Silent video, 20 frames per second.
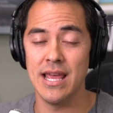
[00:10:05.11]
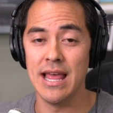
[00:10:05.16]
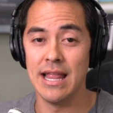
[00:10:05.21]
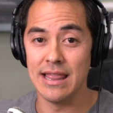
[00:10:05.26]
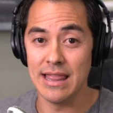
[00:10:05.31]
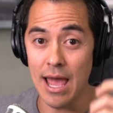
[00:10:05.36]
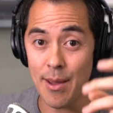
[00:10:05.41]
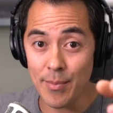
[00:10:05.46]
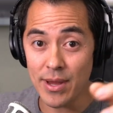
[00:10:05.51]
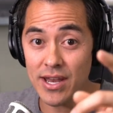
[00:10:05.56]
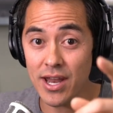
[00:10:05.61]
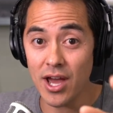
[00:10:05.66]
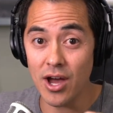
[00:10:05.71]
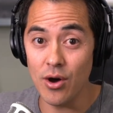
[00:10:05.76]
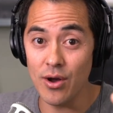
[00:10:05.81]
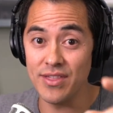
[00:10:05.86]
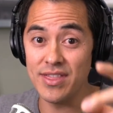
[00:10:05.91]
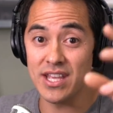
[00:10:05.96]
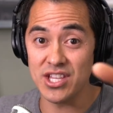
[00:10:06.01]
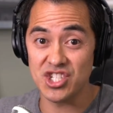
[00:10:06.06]
Let me know
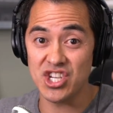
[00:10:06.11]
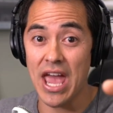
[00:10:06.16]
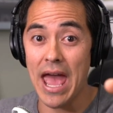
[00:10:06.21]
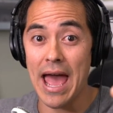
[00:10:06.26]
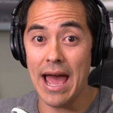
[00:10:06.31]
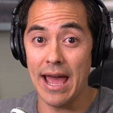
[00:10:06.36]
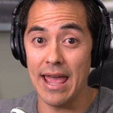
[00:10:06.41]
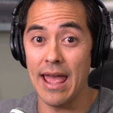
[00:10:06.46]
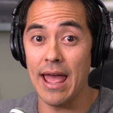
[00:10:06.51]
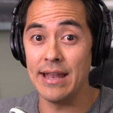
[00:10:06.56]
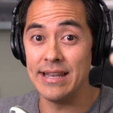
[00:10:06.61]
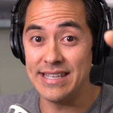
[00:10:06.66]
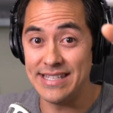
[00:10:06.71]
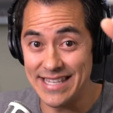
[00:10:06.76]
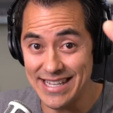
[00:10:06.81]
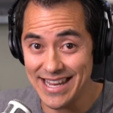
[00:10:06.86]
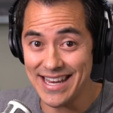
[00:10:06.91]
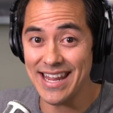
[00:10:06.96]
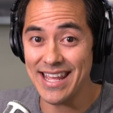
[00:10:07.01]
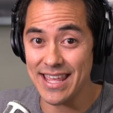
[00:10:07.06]
in the chat uh,
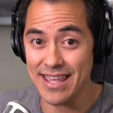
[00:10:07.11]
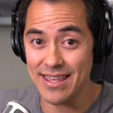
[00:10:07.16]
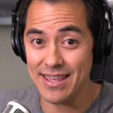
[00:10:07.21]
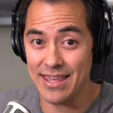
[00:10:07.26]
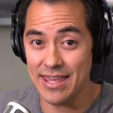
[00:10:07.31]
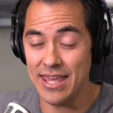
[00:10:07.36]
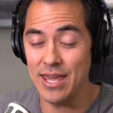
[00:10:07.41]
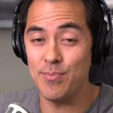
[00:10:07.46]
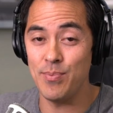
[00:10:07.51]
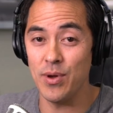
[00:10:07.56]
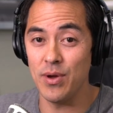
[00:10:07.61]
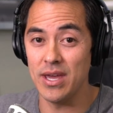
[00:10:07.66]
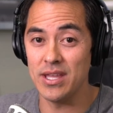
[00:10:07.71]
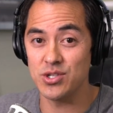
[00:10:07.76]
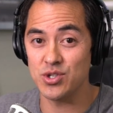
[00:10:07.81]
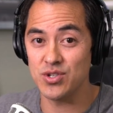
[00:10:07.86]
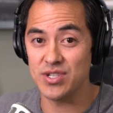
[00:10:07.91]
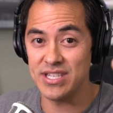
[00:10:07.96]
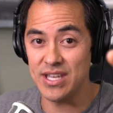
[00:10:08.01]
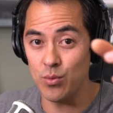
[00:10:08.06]
did it keep you
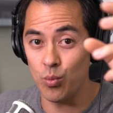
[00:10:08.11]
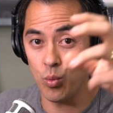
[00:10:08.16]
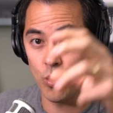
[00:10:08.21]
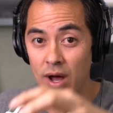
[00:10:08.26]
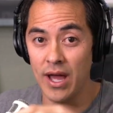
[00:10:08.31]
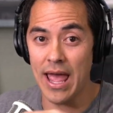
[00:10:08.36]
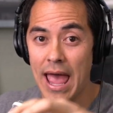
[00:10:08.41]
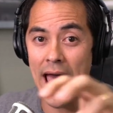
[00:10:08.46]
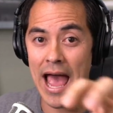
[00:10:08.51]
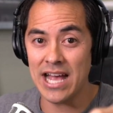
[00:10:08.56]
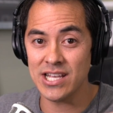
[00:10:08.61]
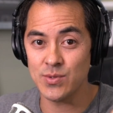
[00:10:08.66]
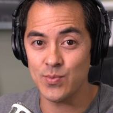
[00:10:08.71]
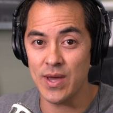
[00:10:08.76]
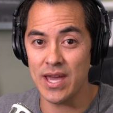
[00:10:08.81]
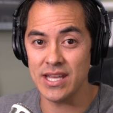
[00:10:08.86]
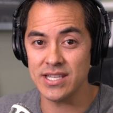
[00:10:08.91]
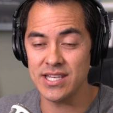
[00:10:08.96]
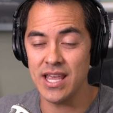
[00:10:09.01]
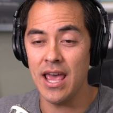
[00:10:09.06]
interested? What
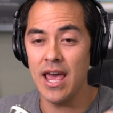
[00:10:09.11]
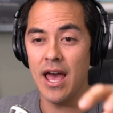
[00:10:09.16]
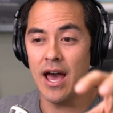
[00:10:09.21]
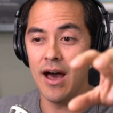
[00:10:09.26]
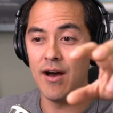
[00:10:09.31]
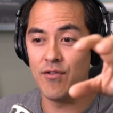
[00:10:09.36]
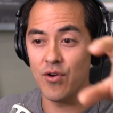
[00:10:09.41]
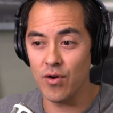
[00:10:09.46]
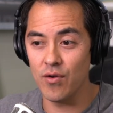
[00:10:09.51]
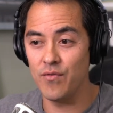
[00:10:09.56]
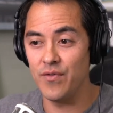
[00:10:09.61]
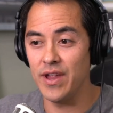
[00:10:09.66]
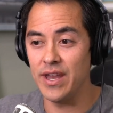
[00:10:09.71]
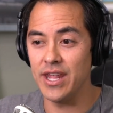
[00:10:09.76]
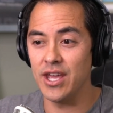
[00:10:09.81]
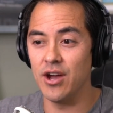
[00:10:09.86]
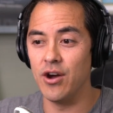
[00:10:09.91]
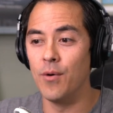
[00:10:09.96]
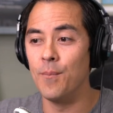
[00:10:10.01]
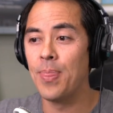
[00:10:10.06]
aspects of her
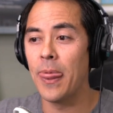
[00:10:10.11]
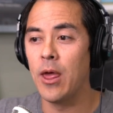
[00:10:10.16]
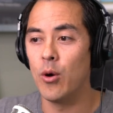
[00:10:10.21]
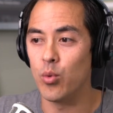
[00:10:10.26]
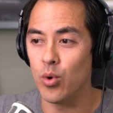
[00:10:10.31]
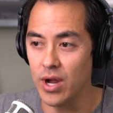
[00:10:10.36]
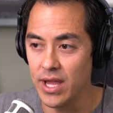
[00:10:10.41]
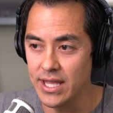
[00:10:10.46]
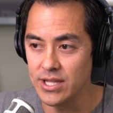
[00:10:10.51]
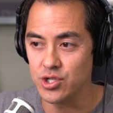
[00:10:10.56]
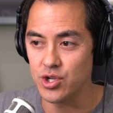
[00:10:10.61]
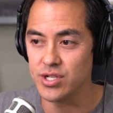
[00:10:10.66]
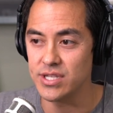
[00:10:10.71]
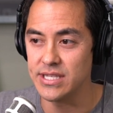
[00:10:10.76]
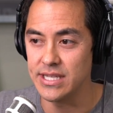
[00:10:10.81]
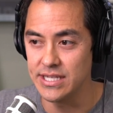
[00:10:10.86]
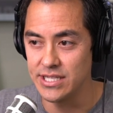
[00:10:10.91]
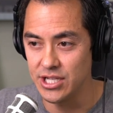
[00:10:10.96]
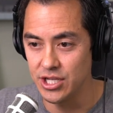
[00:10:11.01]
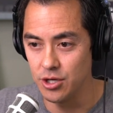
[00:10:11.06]
video were
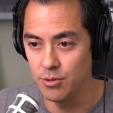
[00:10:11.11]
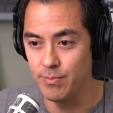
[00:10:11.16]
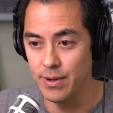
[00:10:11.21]
interesting to you?